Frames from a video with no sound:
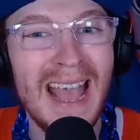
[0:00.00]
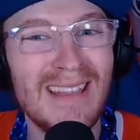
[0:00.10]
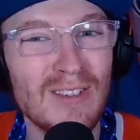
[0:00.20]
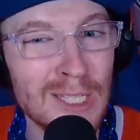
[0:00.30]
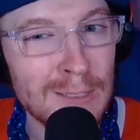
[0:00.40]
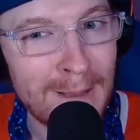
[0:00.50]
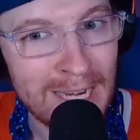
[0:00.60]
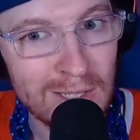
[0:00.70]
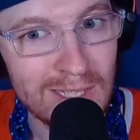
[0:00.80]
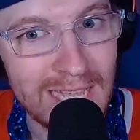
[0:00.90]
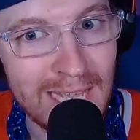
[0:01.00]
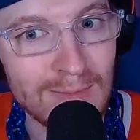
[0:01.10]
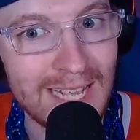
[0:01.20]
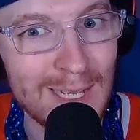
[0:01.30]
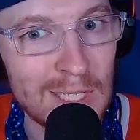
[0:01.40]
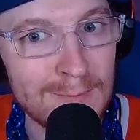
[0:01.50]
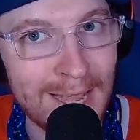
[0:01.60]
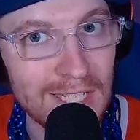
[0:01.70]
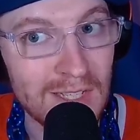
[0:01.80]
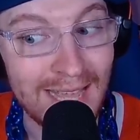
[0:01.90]
Their special teams
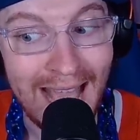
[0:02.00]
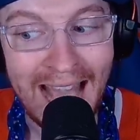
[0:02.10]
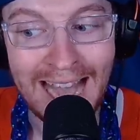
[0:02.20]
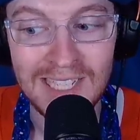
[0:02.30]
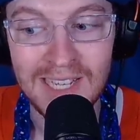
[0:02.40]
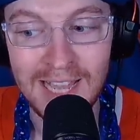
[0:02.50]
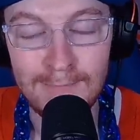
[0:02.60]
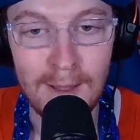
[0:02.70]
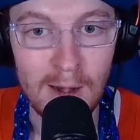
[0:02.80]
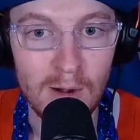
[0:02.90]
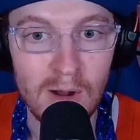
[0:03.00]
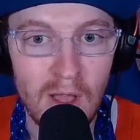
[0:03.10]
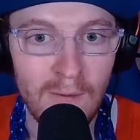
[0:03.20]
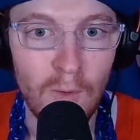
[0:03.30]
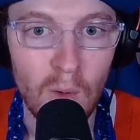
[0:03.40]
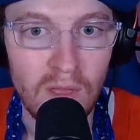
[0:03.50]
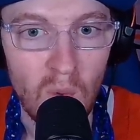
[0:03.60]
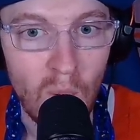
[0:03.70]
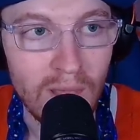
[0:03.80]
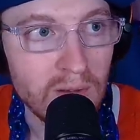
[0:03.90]
especially has to get better for the
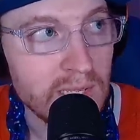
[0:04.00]
Oilers.